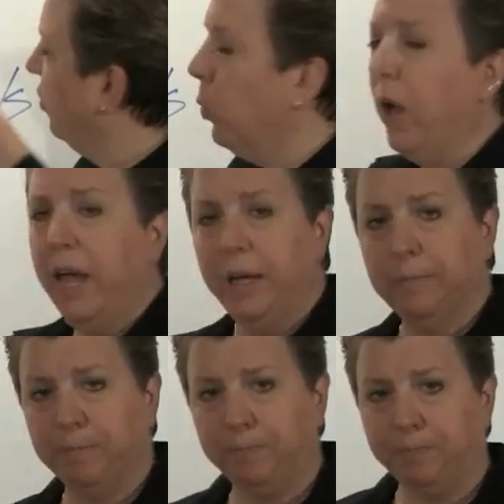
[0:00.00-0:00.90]
away.
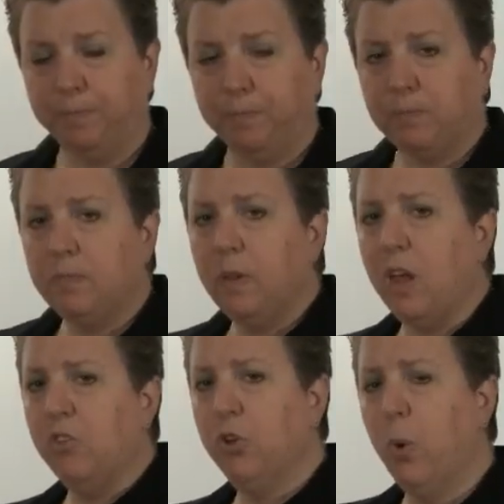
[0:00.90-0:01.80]

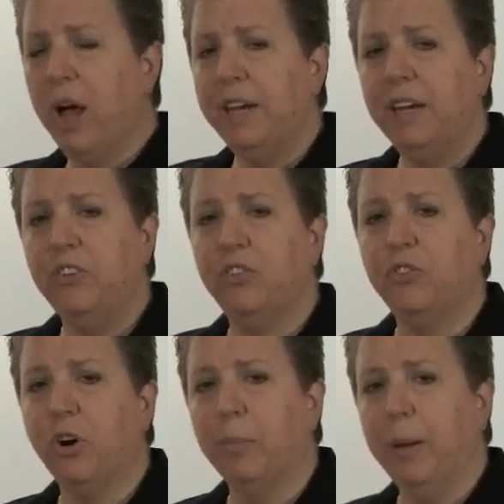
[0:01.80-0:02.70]
So I need to
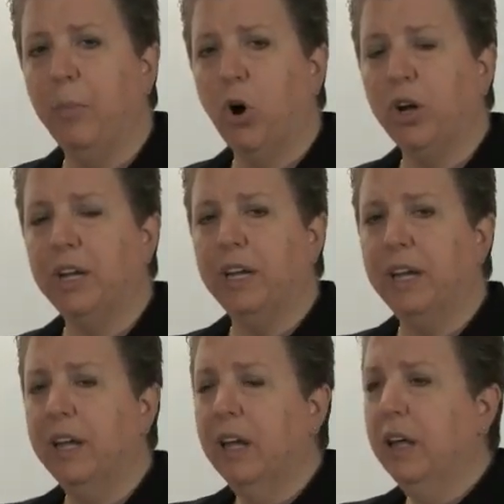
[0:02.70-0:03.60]
start my marketing